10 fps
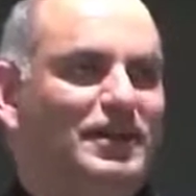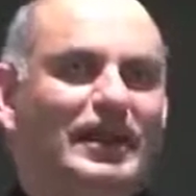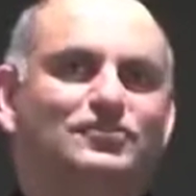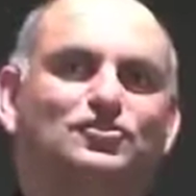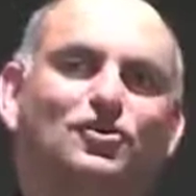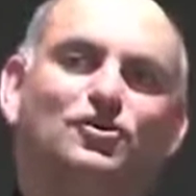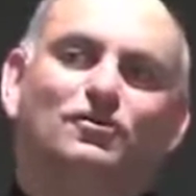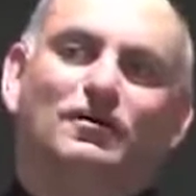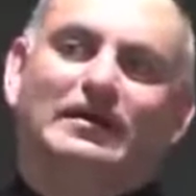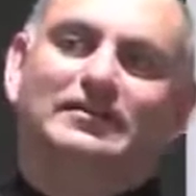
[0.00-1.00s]
And
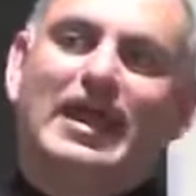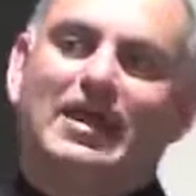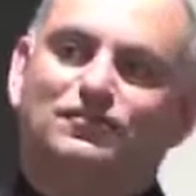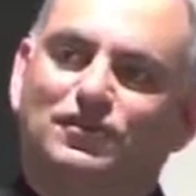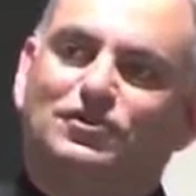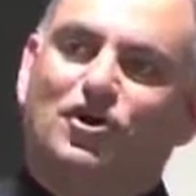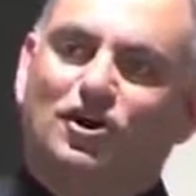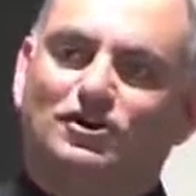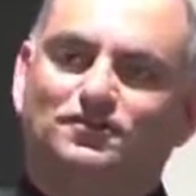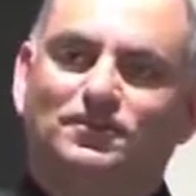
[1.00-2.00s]
so as an
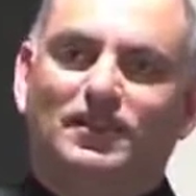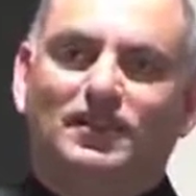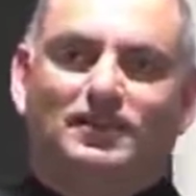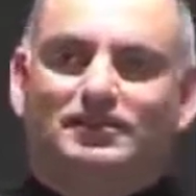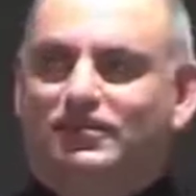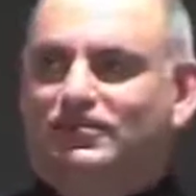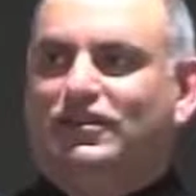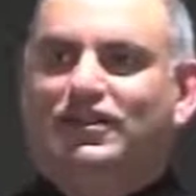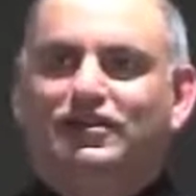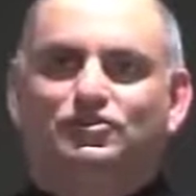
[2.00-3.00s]
afterthought, this
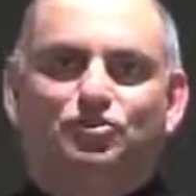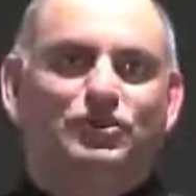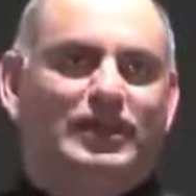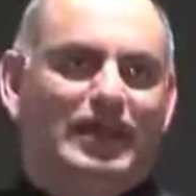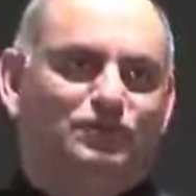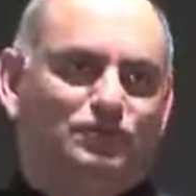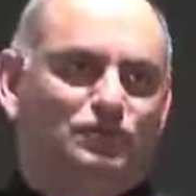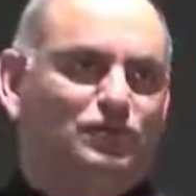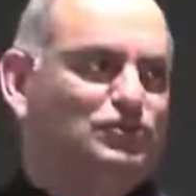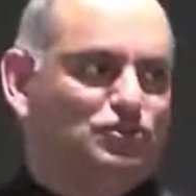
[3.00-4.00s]
little tool he had, which
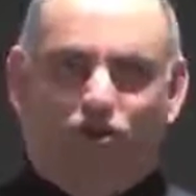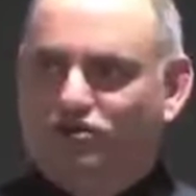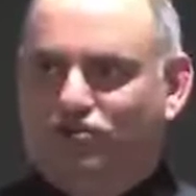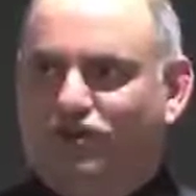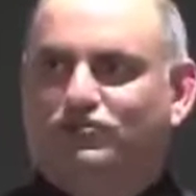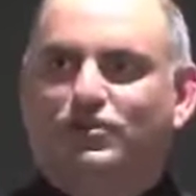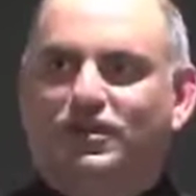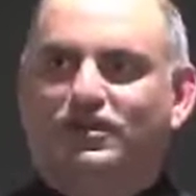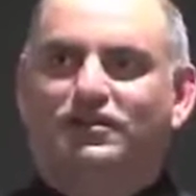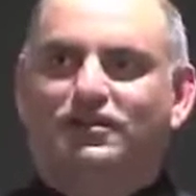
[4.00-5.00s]
was to install
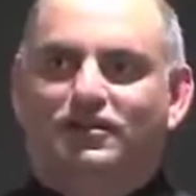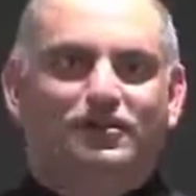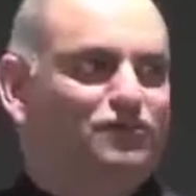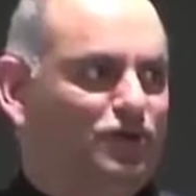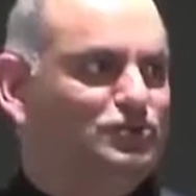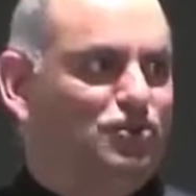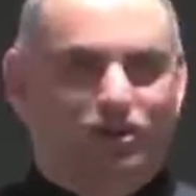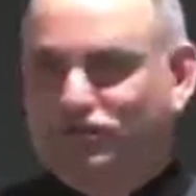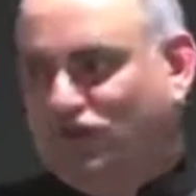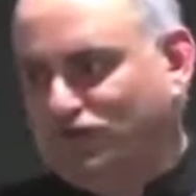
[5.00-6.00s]
software, for
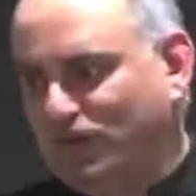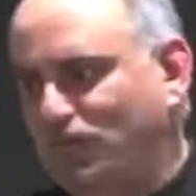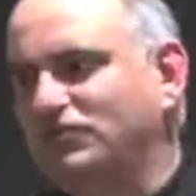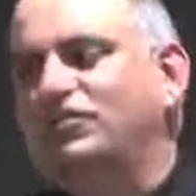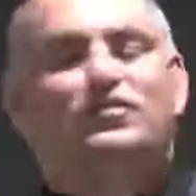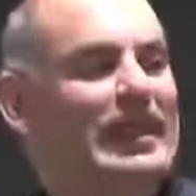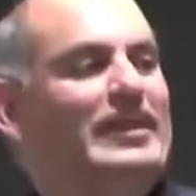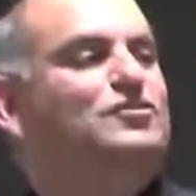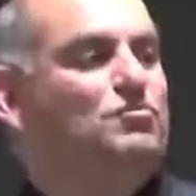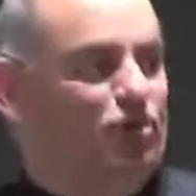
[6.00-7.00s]
installing software, was his
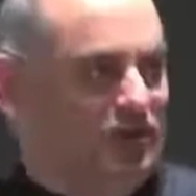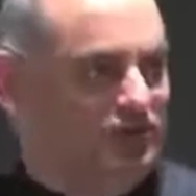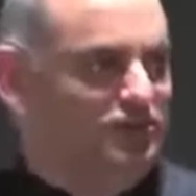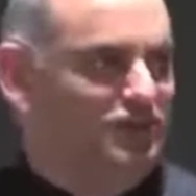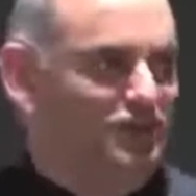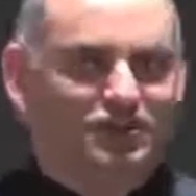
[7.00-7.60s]
8th bullet.